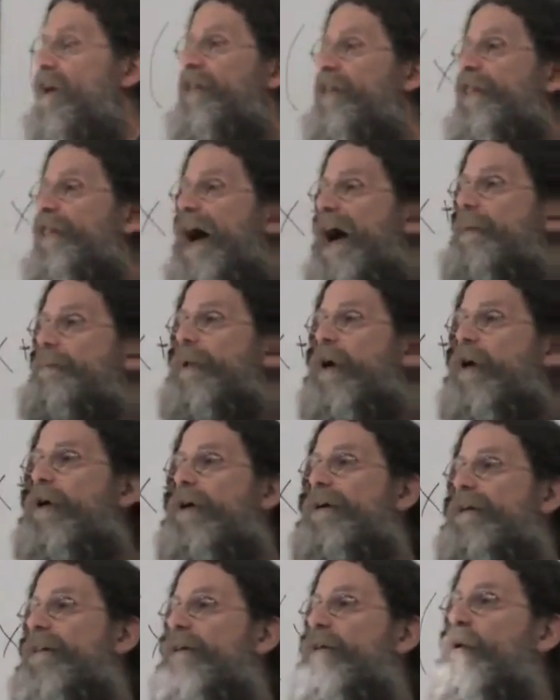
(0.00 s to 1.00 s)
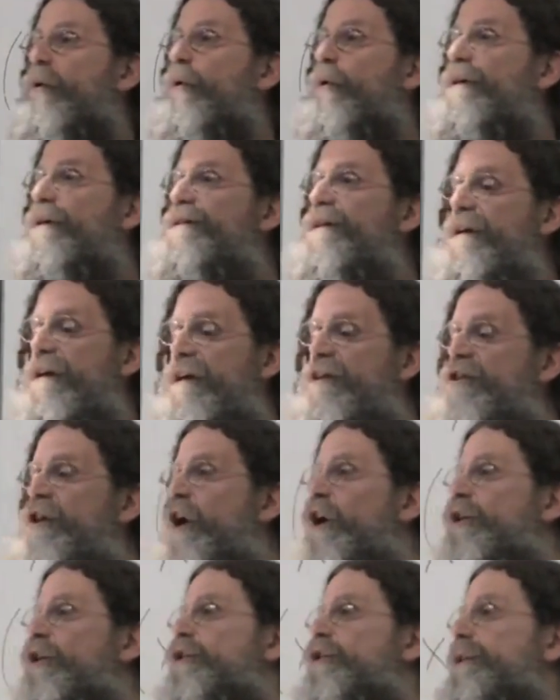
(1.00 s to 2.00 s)
That part of the cortex
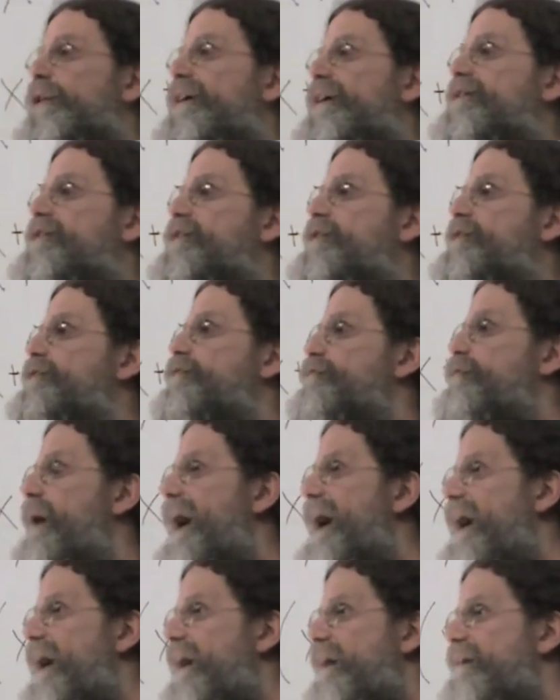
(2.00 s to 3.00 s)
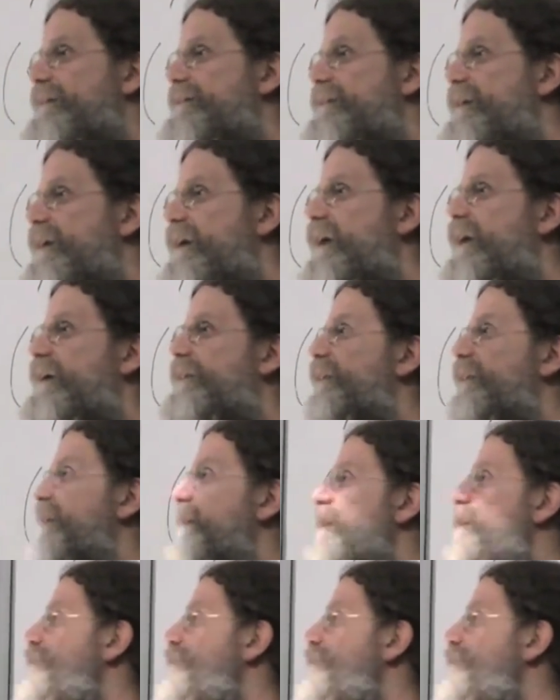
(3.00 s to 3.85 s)
could extract the